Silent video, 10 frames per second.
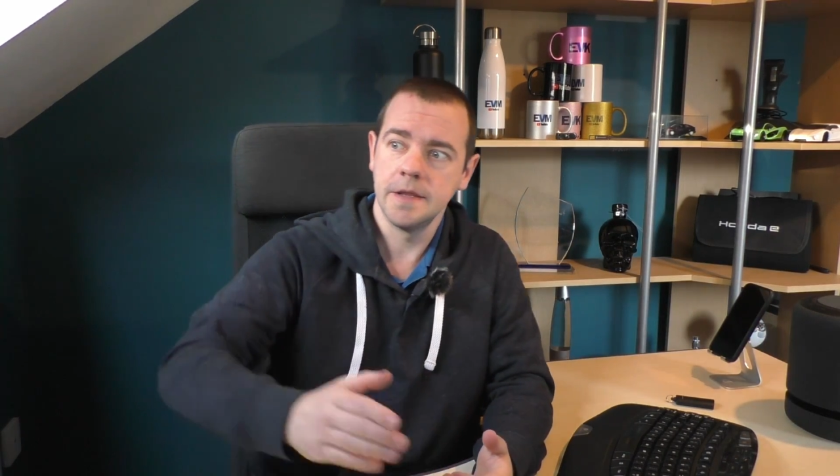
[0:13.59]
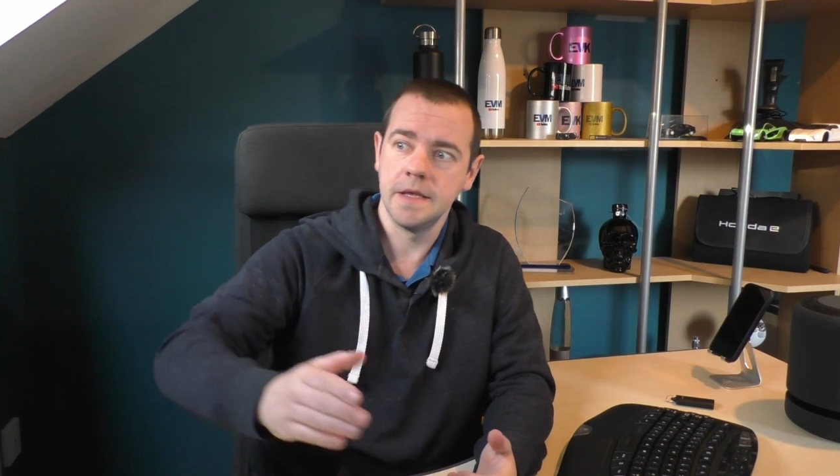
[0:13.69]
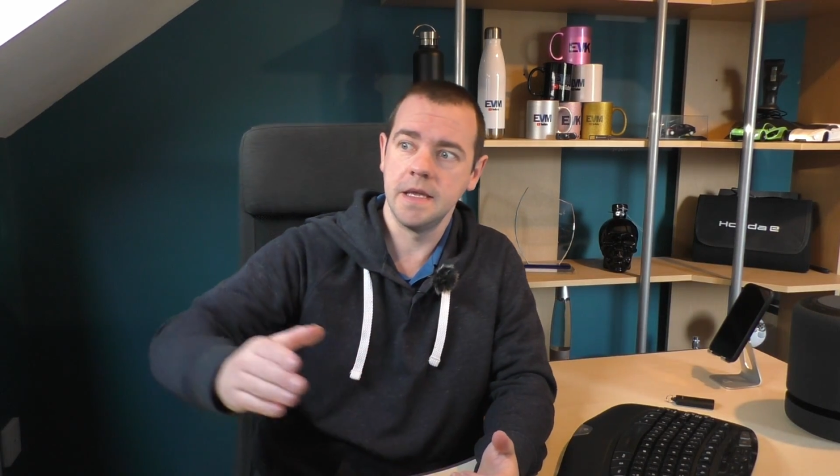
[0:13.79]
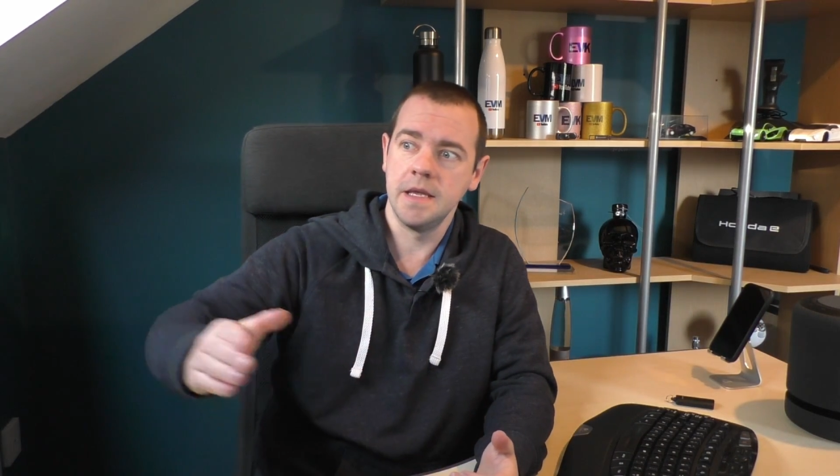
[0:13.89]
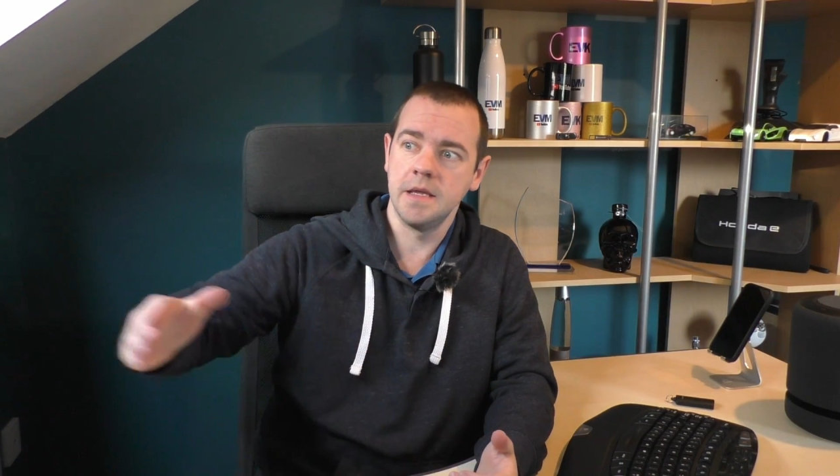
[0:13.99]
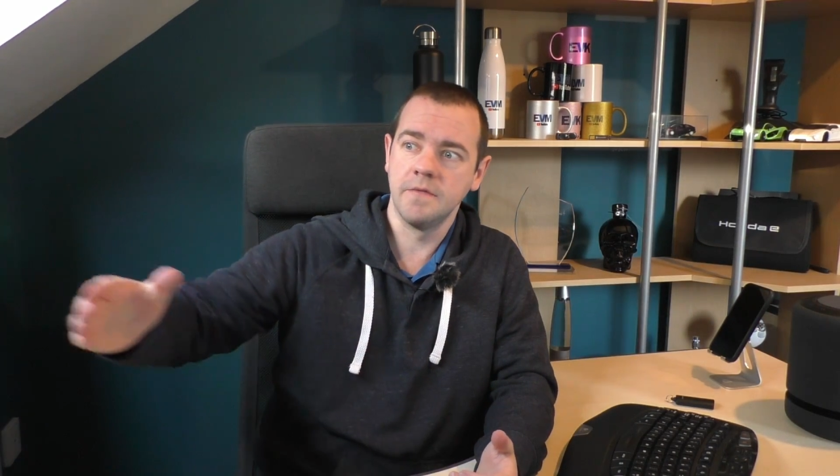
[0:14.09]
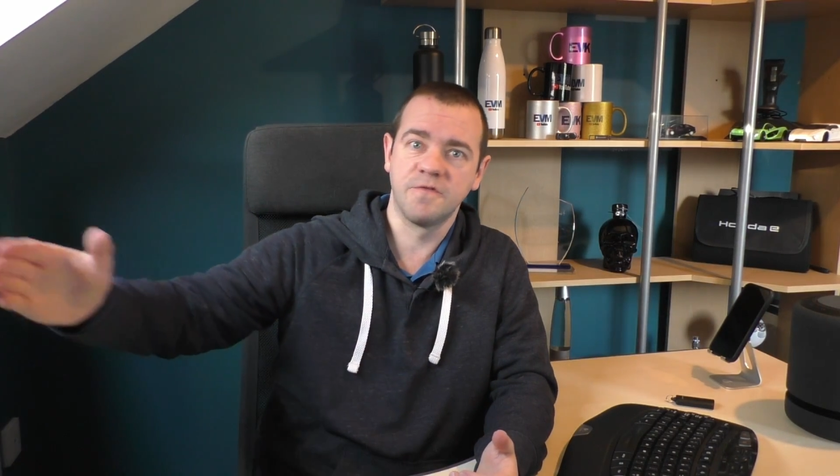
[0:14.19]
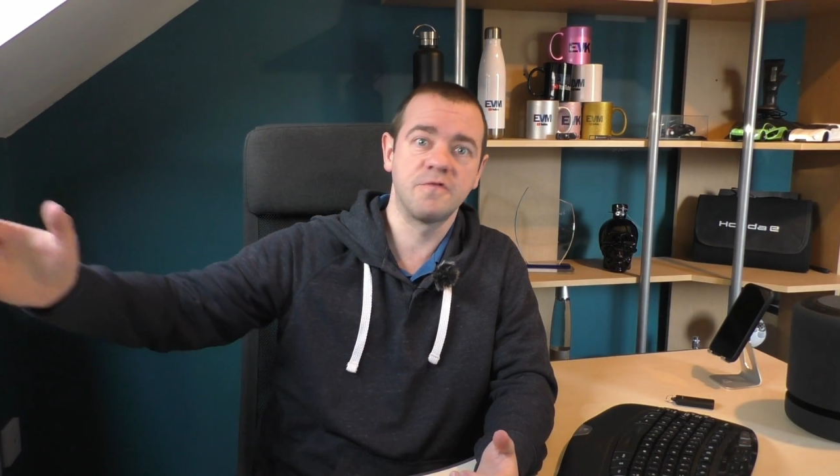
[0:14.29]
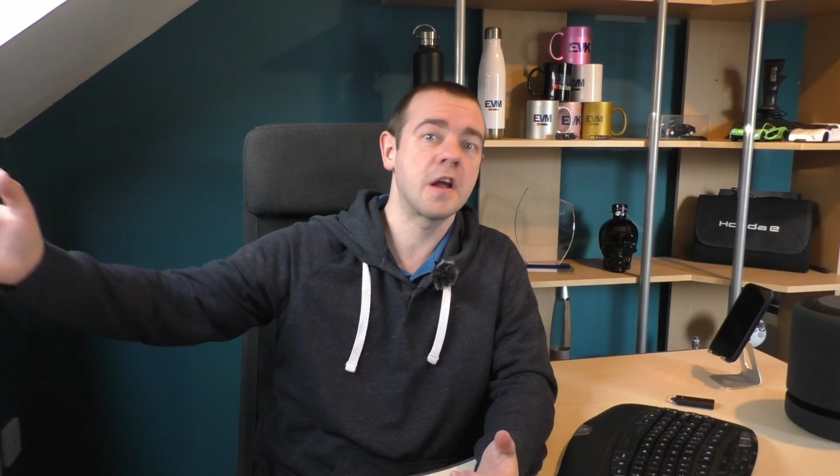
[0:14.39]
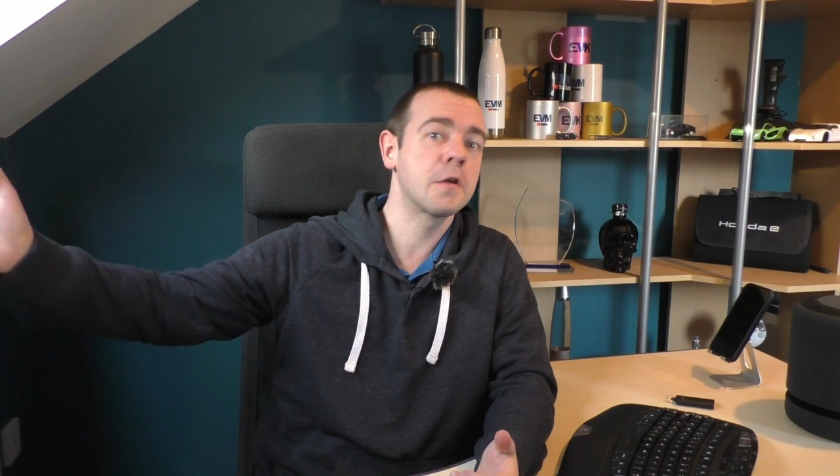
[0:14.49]
the
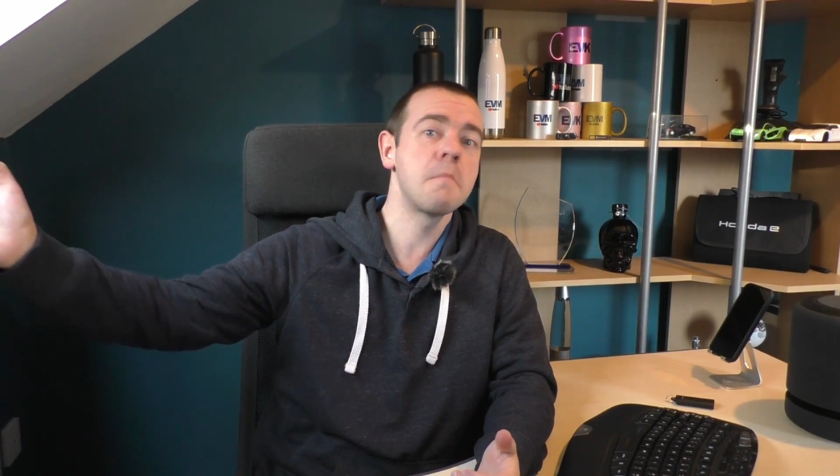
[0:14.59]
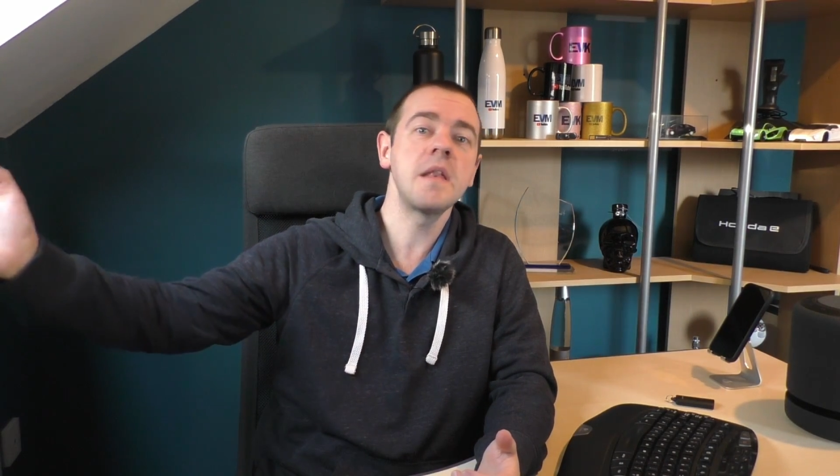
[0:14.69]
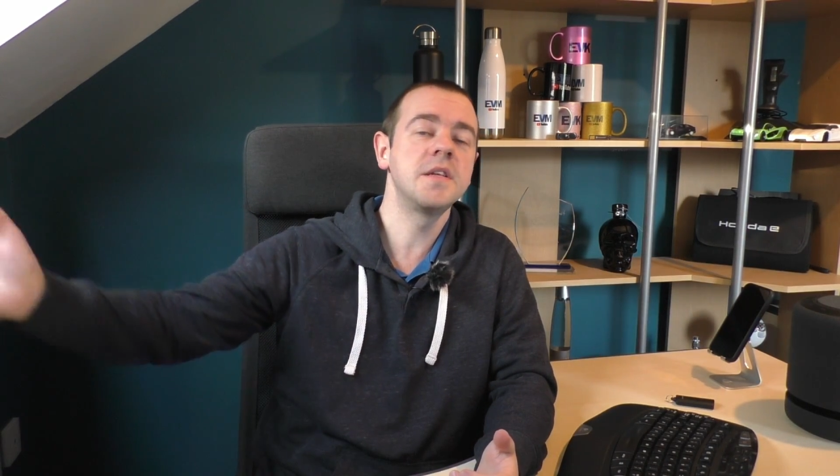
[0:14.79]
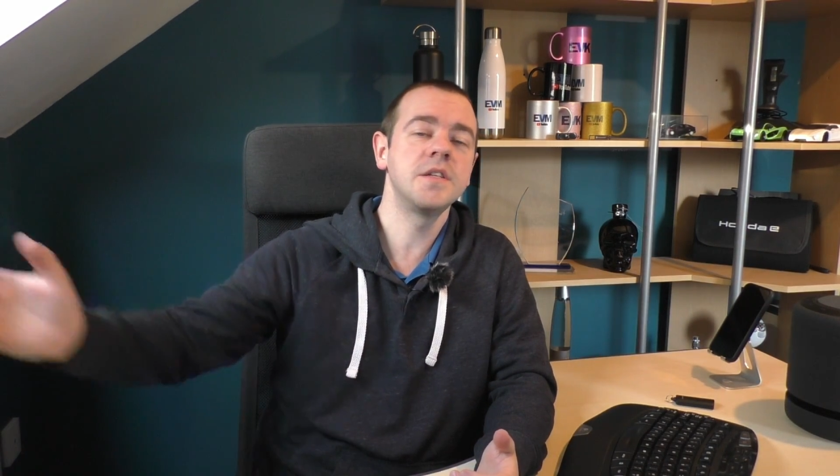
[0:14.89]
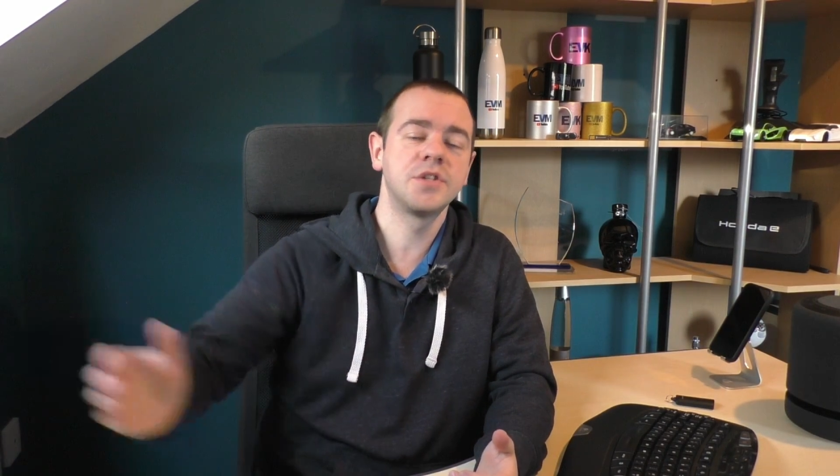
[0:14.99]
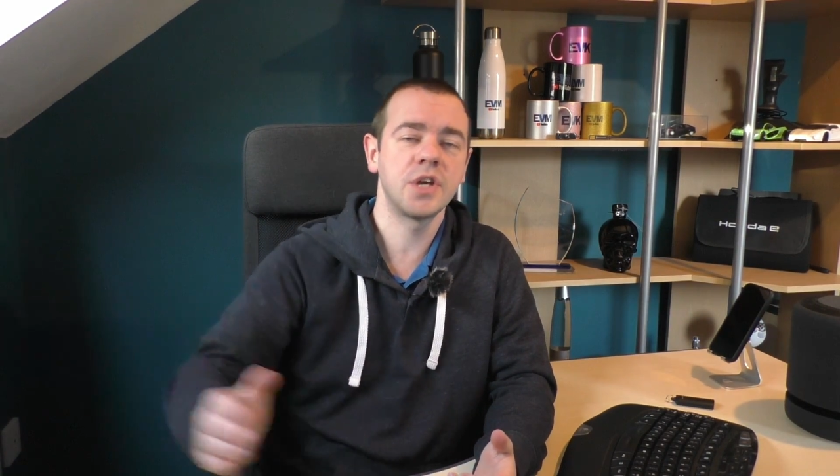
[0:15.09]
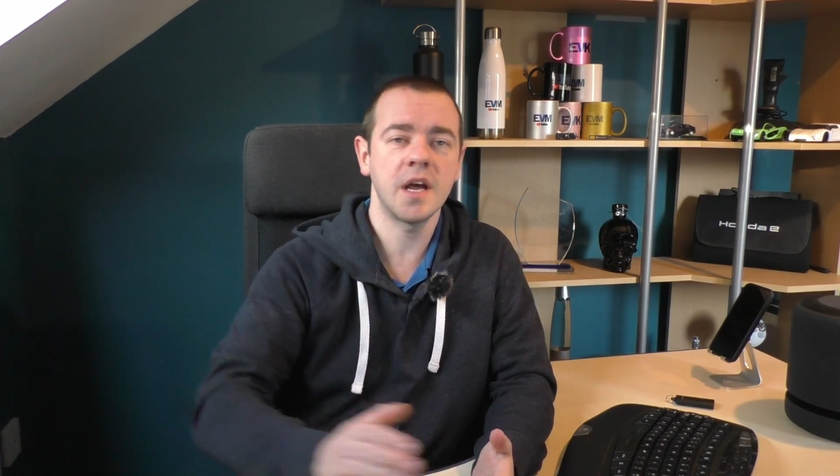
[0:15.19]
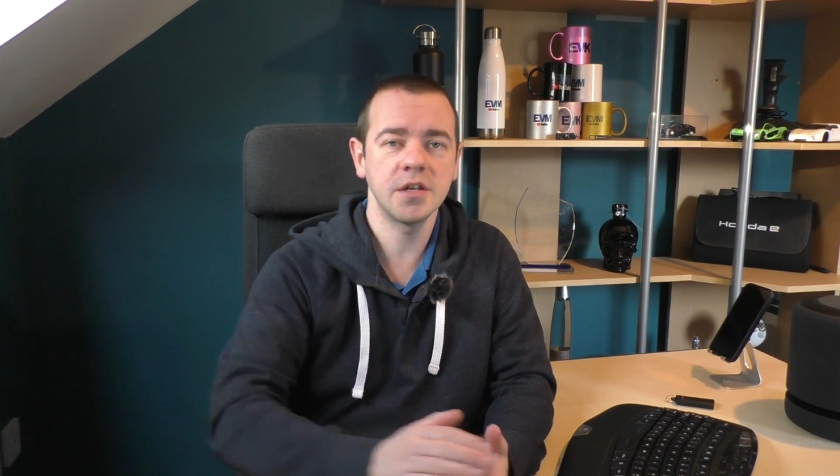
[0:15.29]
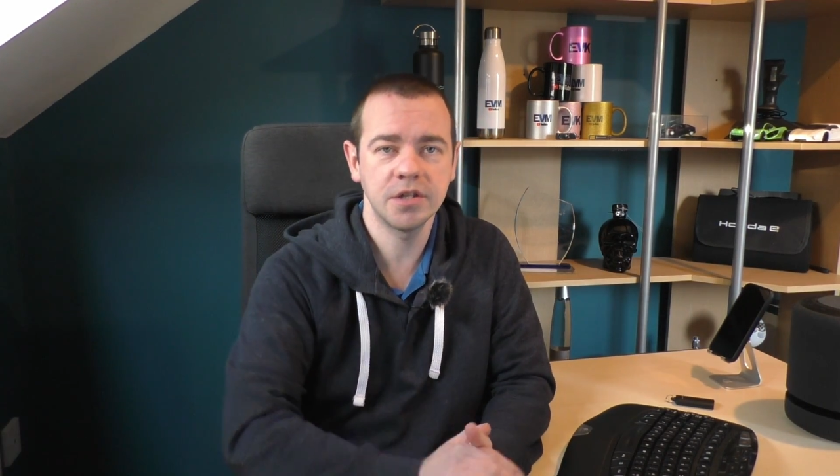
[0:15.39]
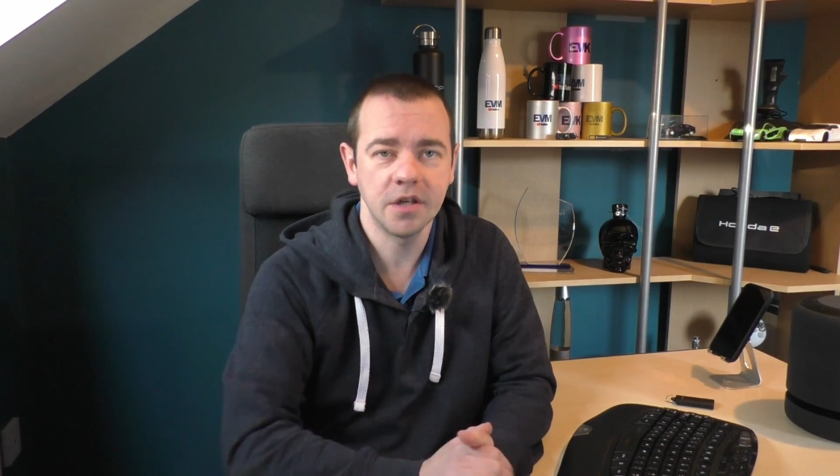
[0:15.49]
fragmented
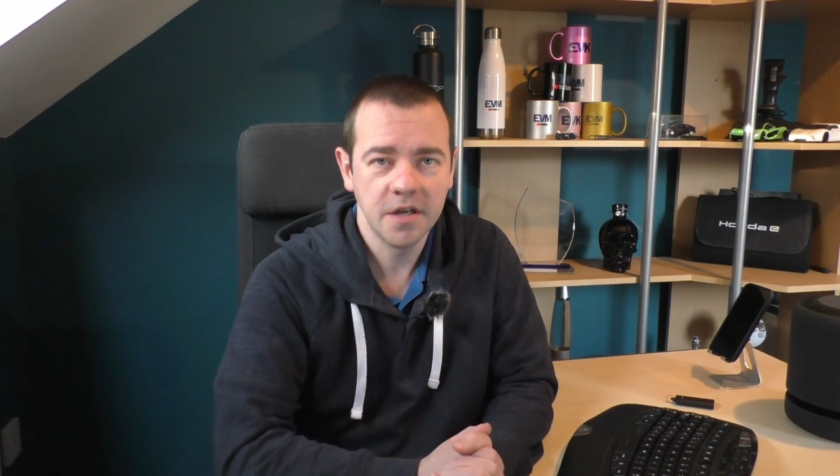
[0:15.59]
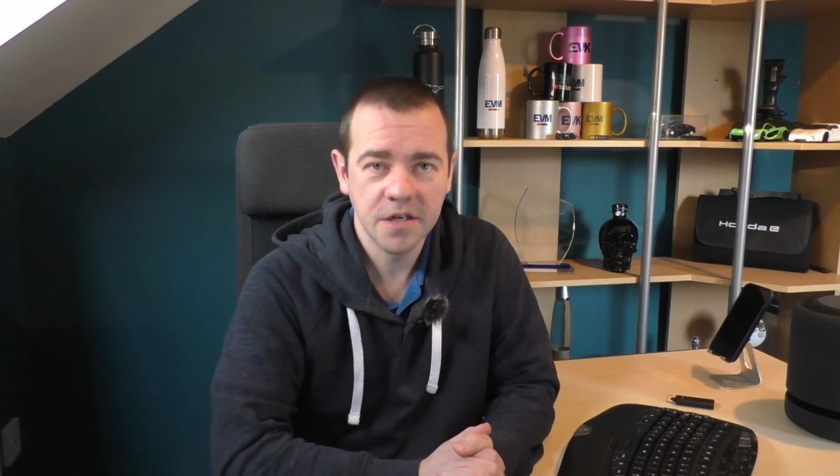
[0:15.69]
charged